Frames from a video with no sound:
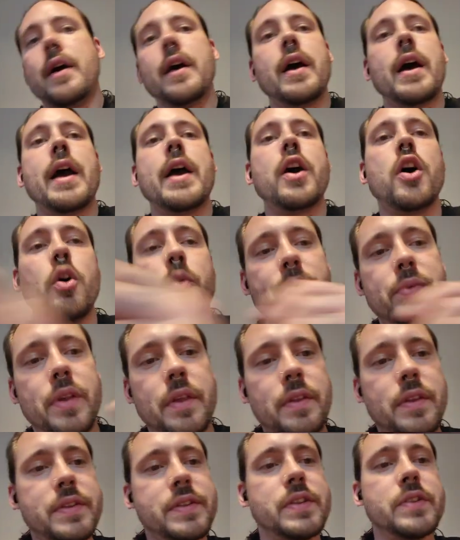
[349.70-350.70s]
I hope that
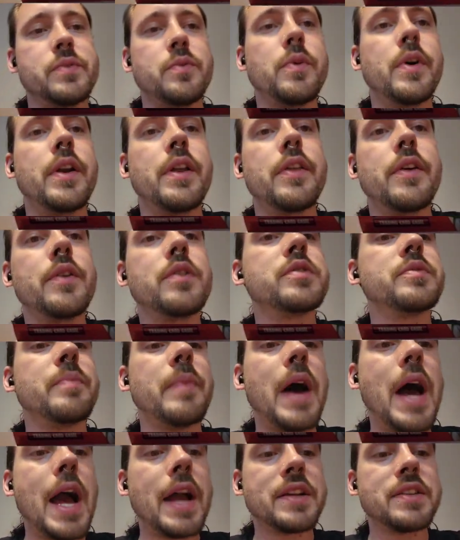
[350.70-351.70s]
this is one of those
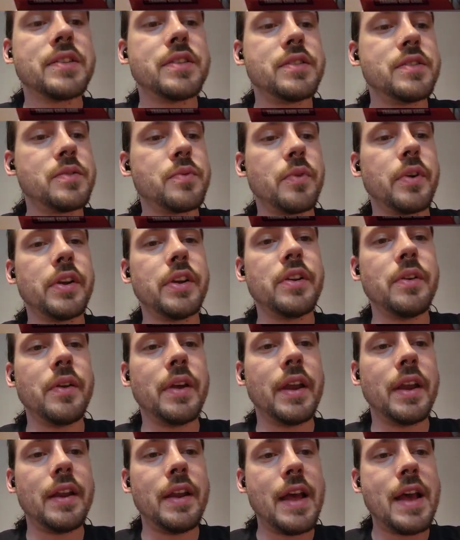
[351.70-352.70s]
boxes where you
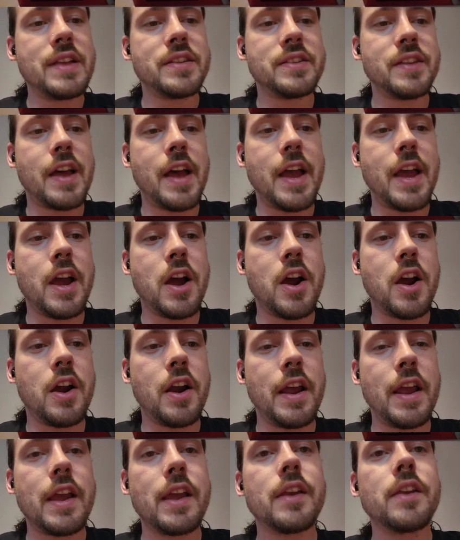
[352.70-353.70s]
get an SIR
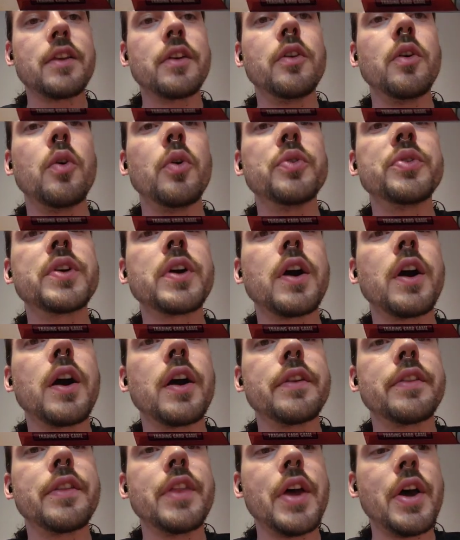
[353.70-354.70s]
and a gold
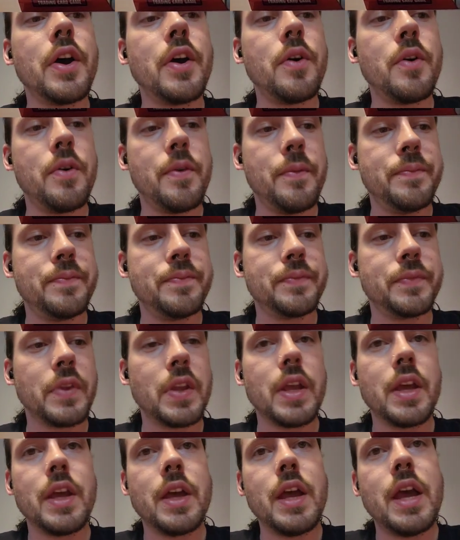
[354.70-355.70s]
card though.
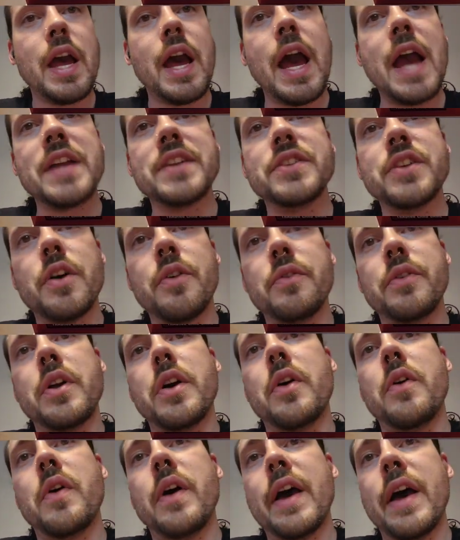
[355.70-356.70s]
I don't
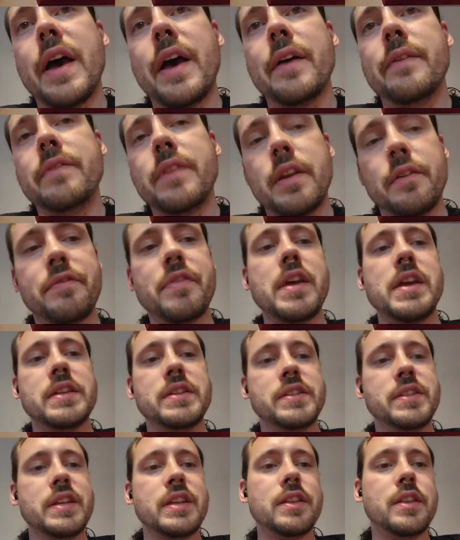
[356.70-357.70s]
know if they
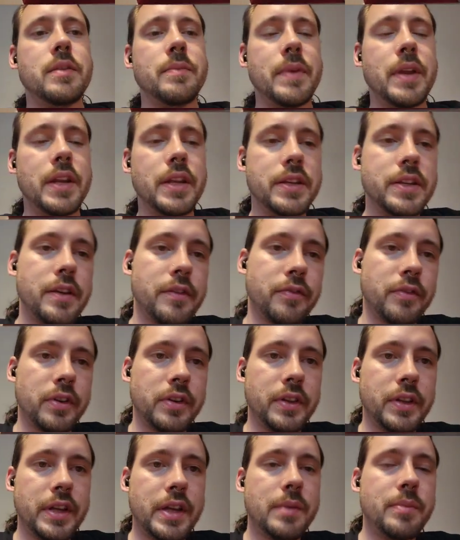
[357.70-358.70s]
seed them any
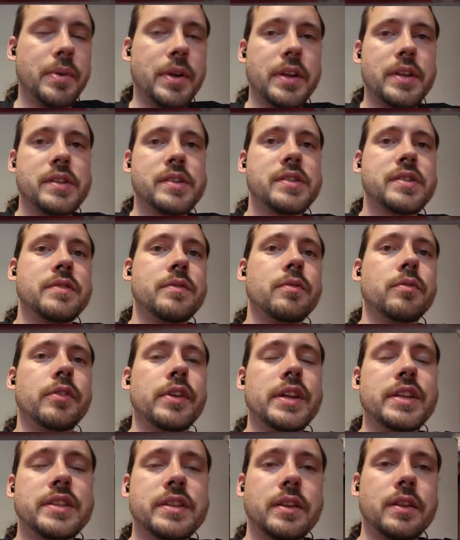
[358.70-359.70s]
differently, but as
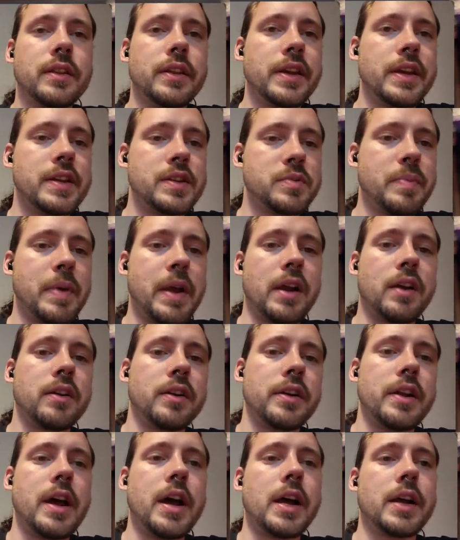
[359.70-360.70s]
recently as
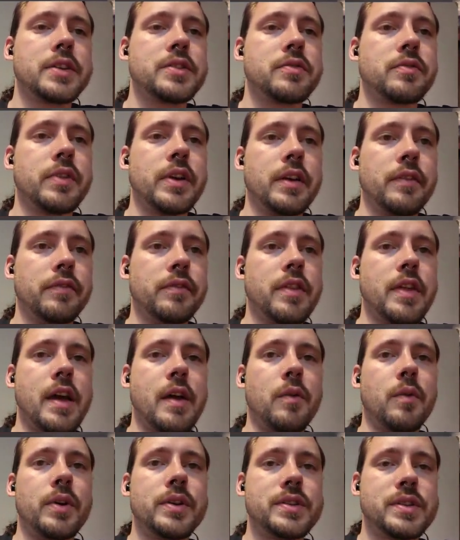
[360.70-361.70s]
Paradox Rift, that
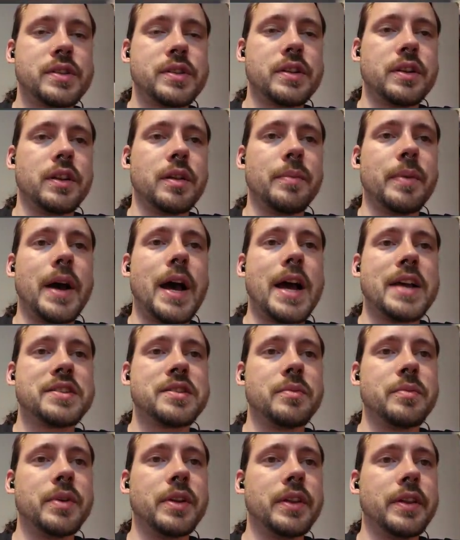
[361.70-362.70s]
was still a
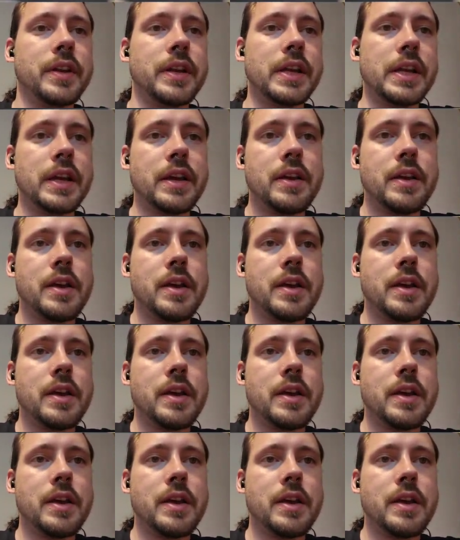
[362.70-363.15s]
possibility.